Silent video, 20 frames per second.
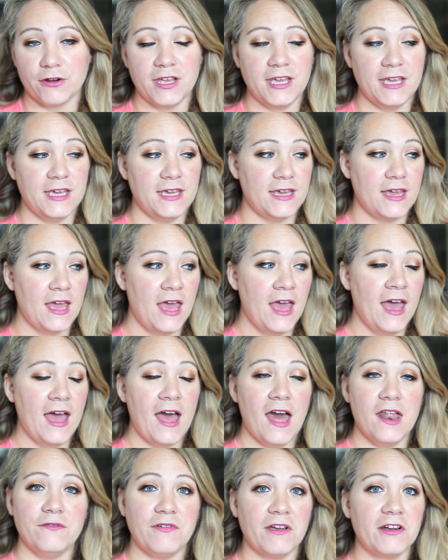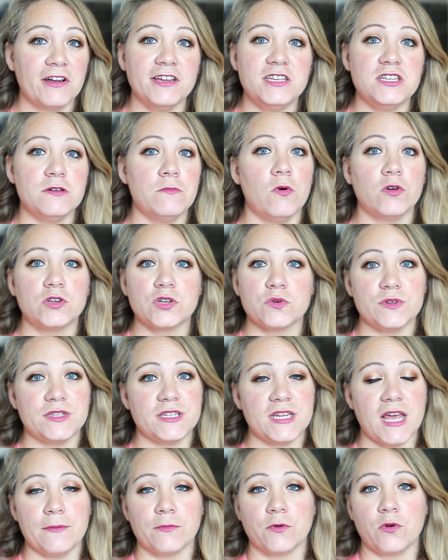He had a very tumultuous
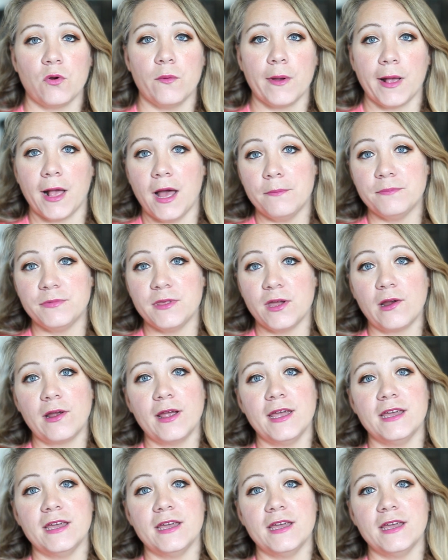time growing up there.